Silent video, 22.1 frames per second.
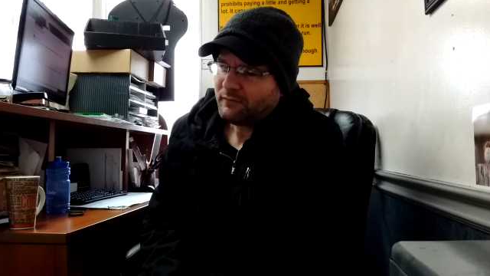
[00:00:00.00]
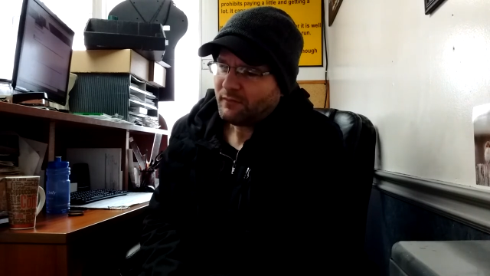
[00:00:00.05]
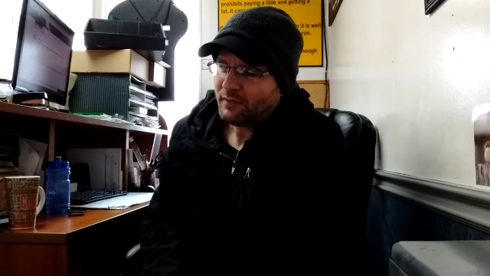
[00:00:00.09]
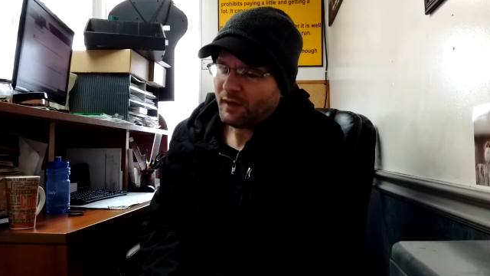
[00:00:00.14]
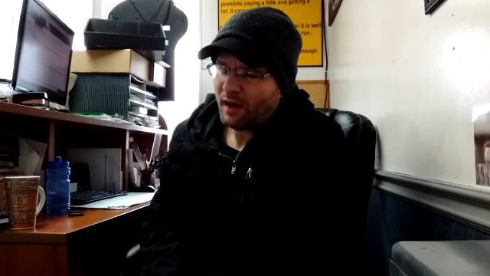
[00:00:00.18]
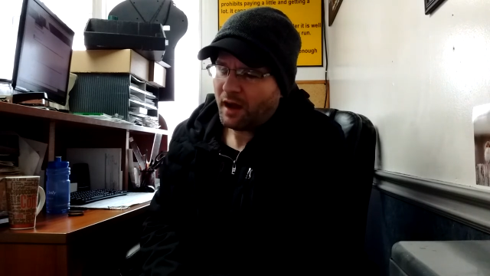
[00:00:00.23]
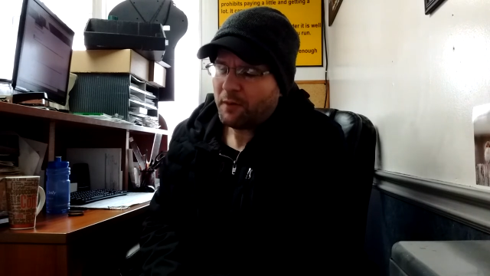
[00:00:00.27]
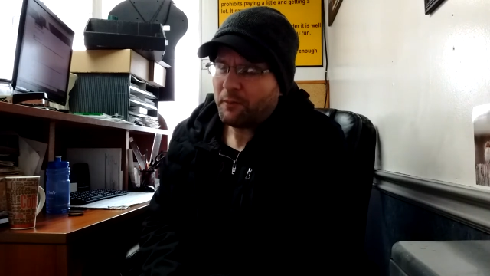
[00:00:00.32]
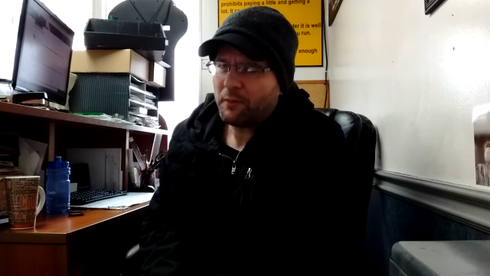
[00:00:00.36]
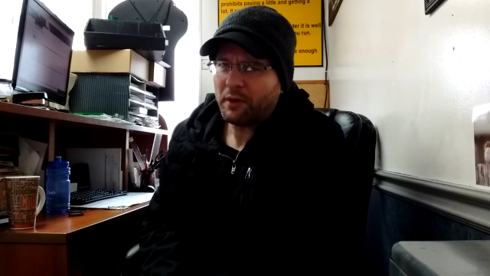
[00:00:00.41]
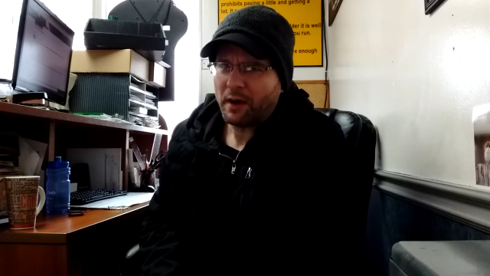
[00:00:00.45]

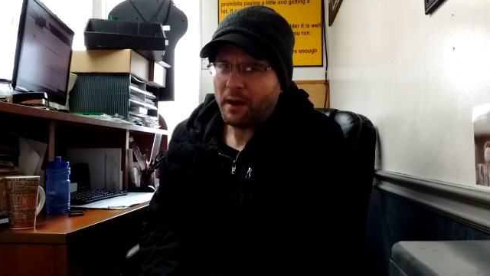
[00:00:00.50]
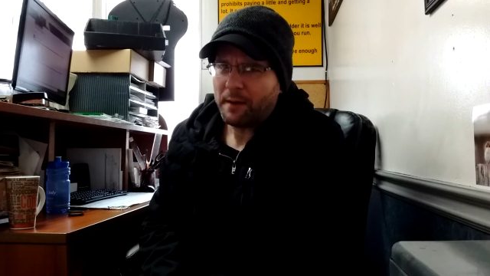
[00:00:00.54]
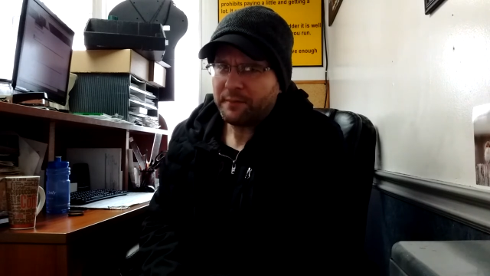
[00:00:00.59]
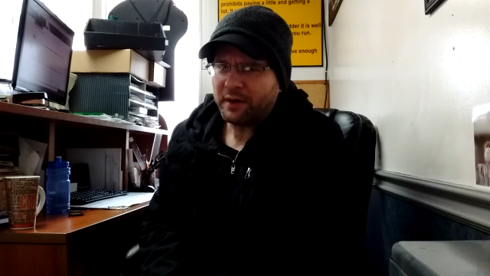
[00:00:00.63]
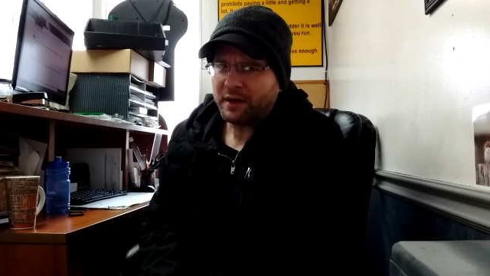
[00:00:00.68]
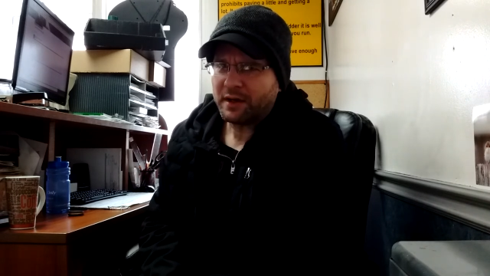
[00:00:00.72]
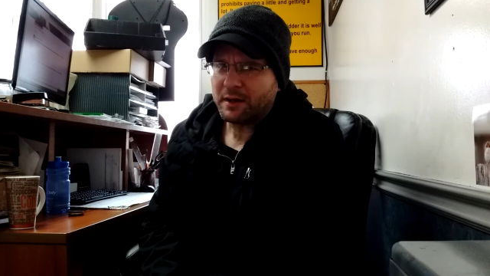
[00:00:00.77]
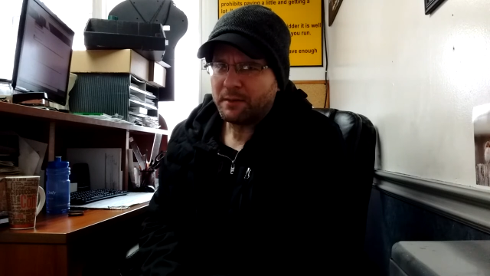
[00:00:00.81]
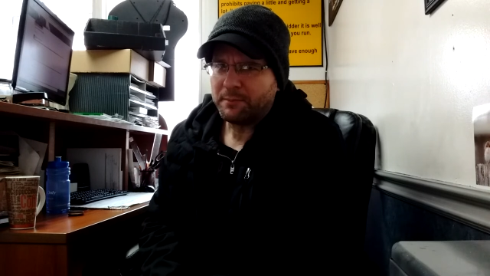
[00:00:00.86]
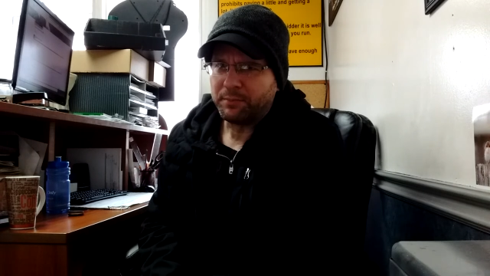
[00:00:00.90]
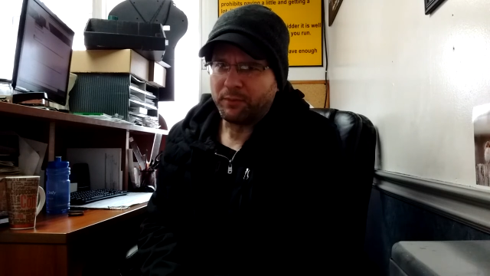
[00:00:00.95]

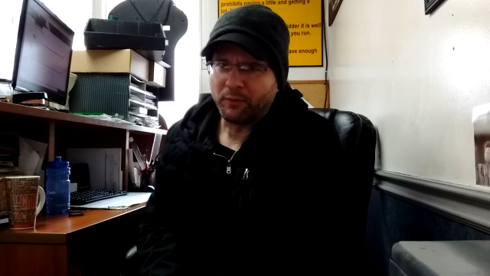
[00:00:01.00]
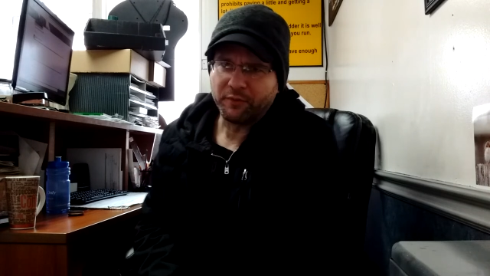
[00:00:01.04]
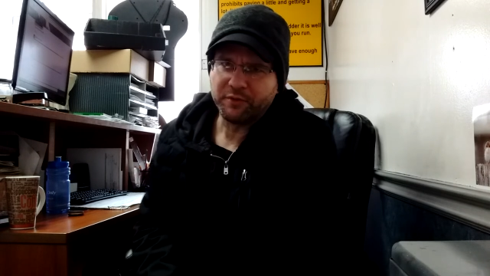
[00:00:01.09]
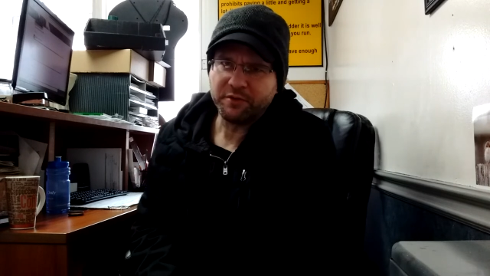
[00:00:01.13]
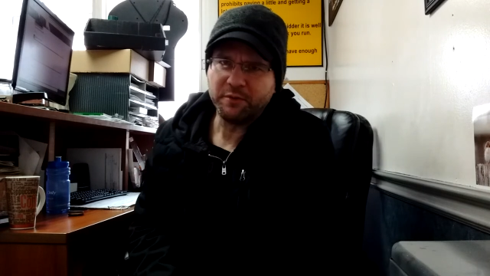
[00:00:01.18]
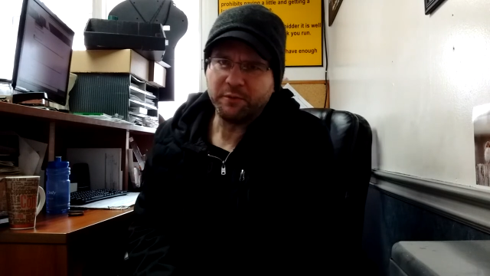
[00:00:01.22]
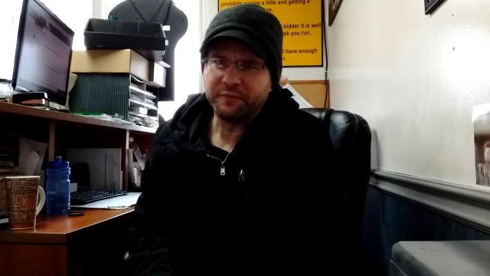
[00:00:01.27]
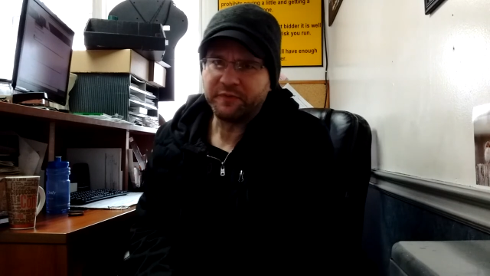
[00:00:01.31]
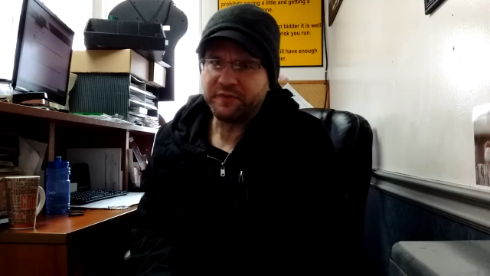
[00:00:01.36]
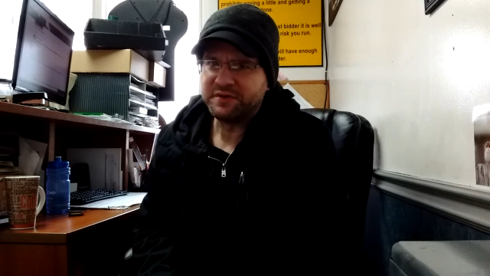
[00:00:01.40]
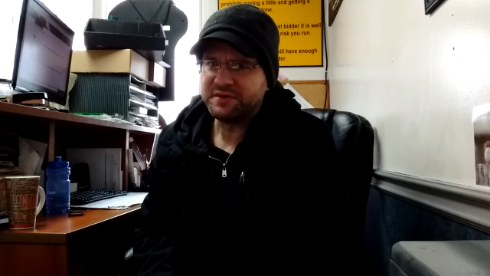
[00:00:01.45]
not going to bore
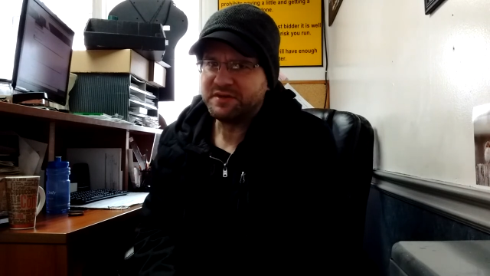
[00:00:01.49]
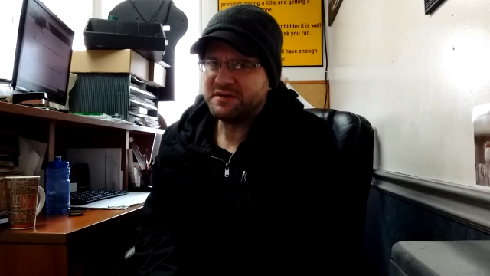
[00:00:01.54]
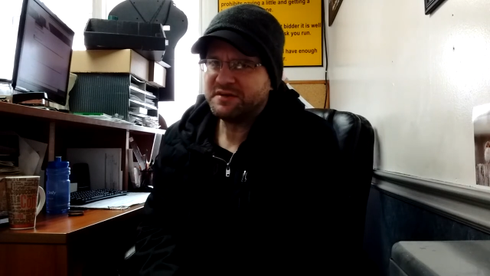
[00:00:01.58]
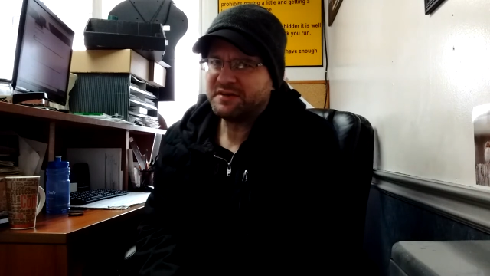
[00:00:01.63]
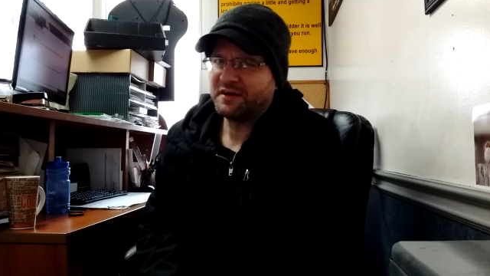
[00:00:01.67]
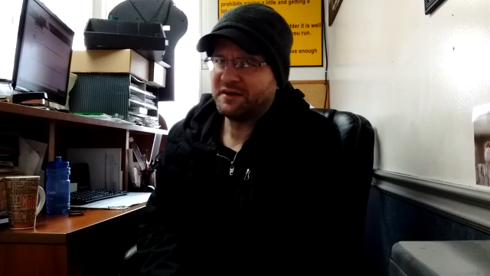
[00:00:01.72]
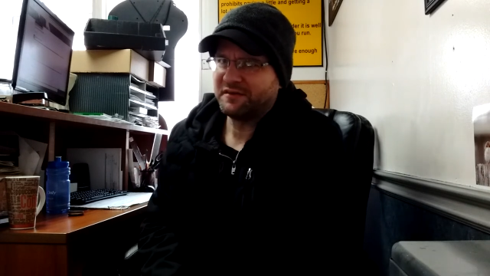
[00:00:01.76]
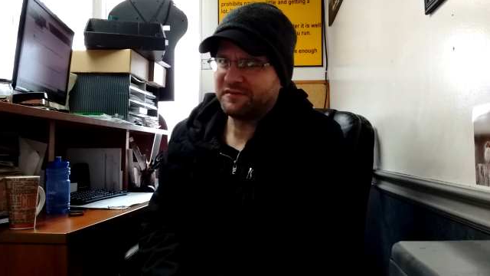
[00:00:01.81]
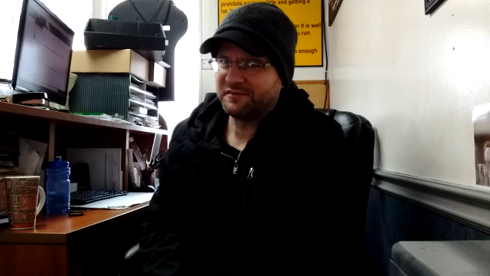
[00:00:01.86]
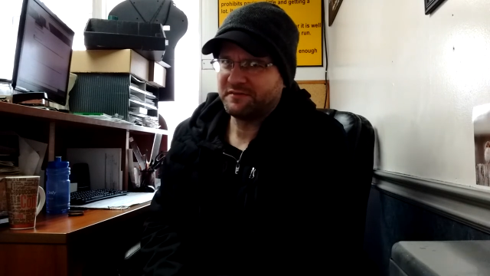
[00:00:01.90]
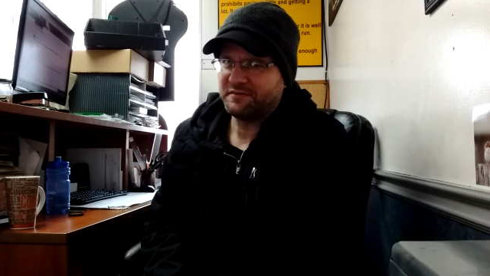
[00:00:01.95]
you with the
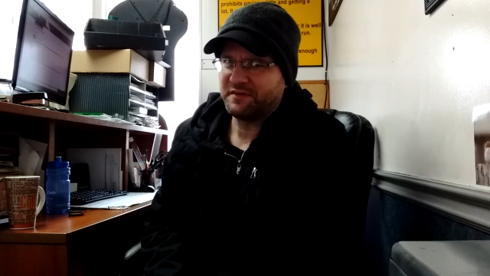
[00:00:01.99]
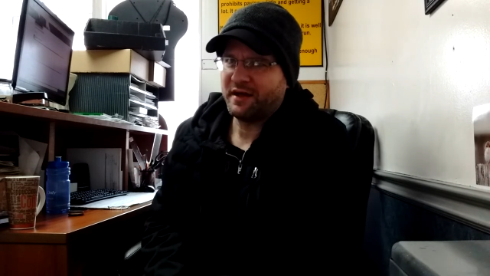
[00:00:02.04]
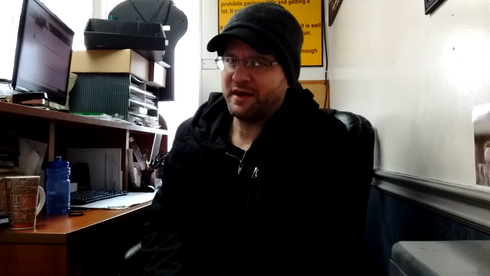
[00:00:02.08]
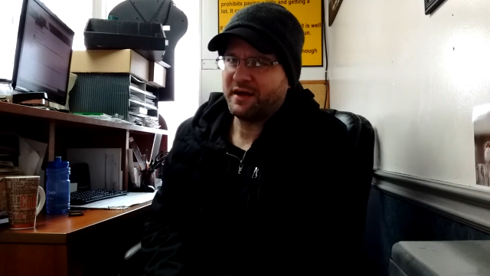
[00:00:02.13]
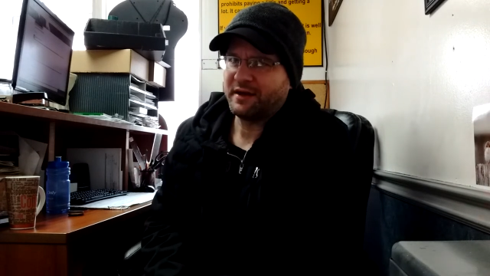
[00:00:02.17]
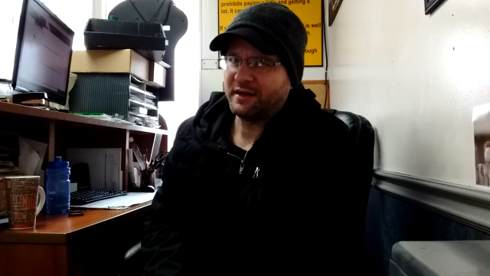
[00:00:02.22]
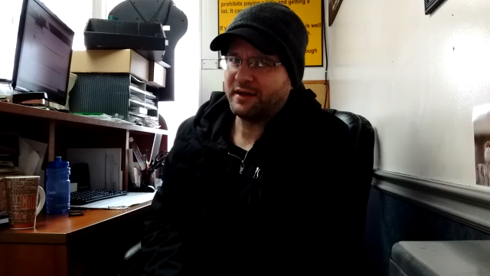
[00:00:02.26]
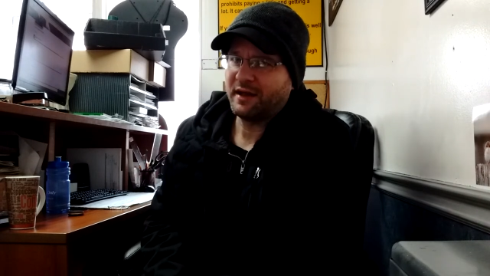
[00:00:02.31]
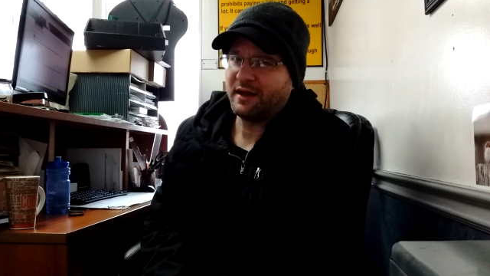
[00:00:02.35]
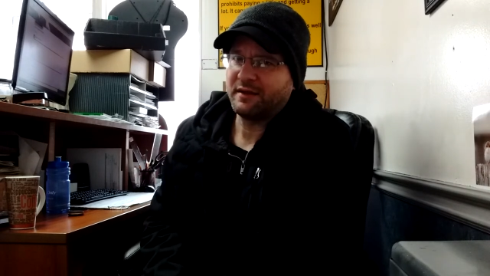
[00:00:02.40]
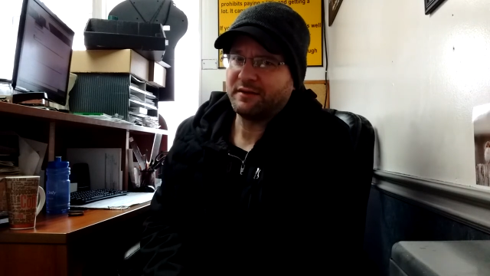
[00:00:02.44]
details of that
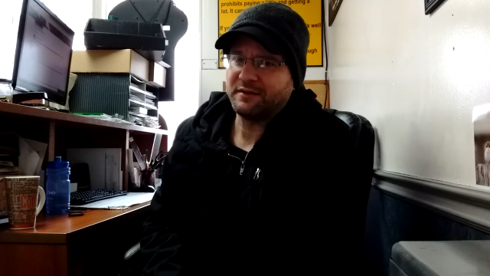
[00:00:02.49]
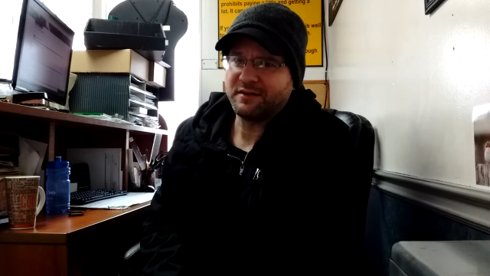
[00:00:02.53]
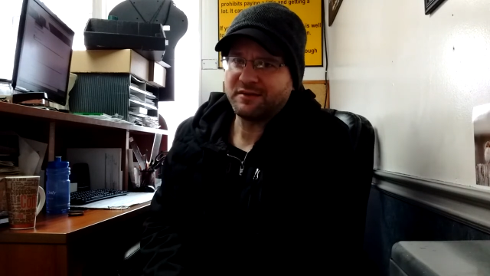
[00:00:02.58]
again.